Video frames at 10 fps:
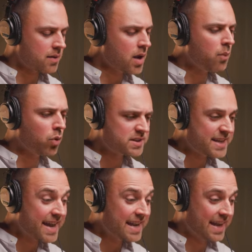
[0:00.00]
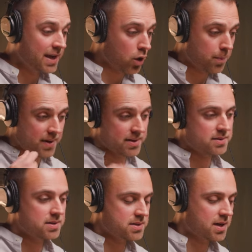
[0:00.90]
And and what daily copper
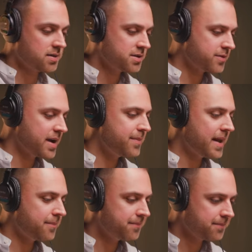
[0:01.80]
tongue scraping?